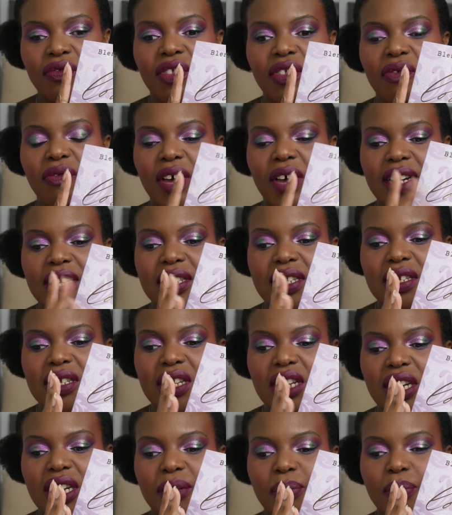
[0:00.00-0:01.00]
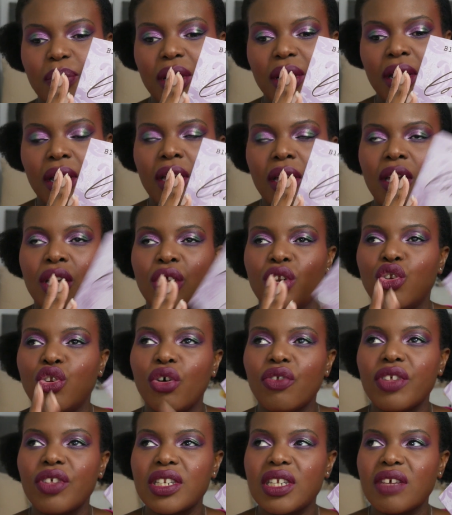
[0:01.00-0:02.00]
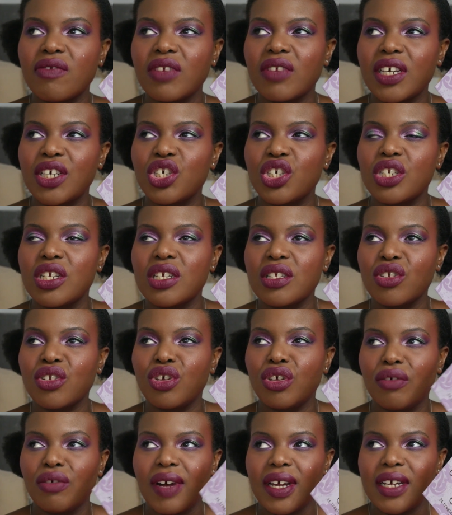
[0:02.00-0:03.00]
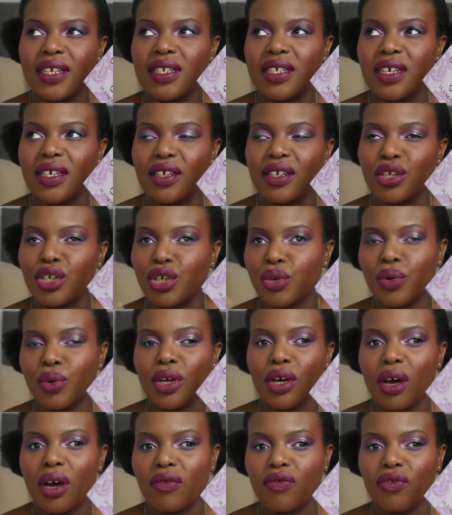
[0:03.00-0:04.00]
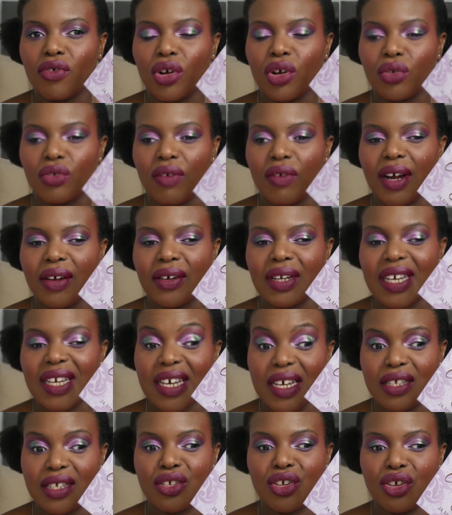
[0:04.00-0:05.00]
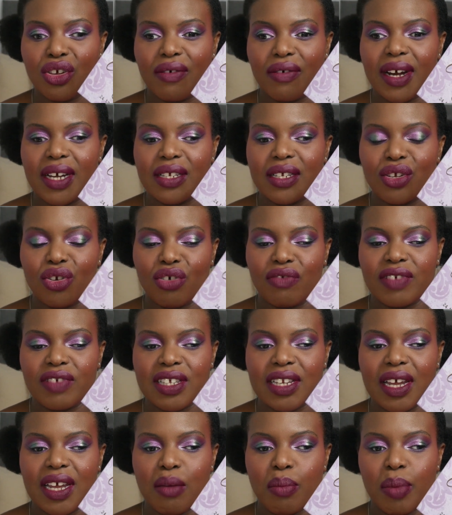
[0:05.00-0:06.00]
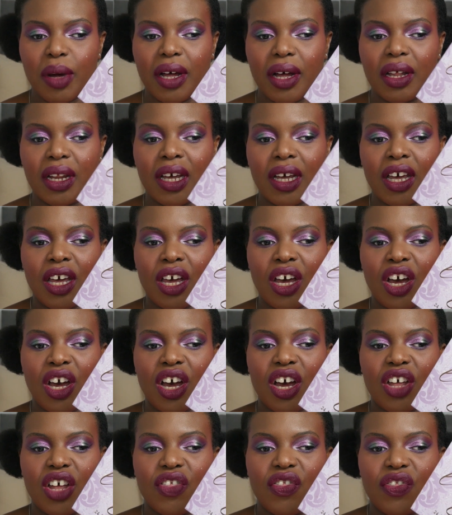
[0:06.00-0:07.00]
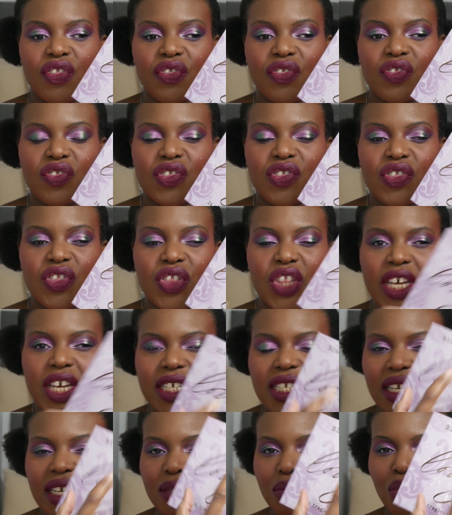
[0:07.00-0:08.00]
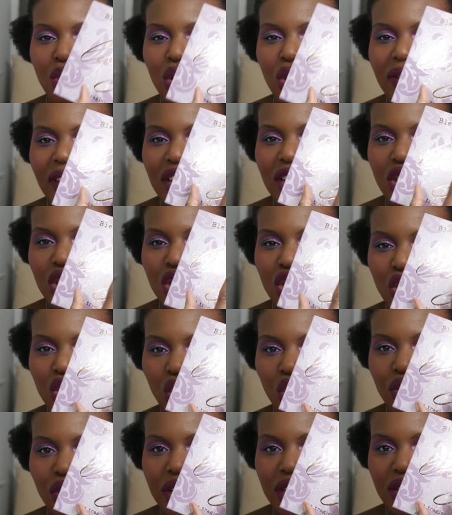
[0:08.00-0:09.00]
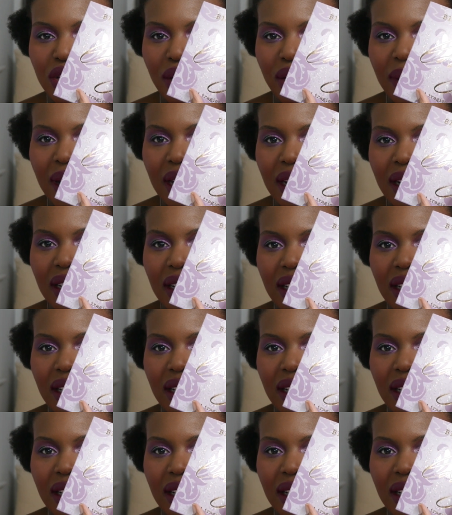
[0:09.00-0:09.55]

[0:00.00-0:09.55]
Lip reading: the fact it's not that Divination isn't curated, and I don't want to cover old ground. It is curated, obviously, but this has more of like a story to it.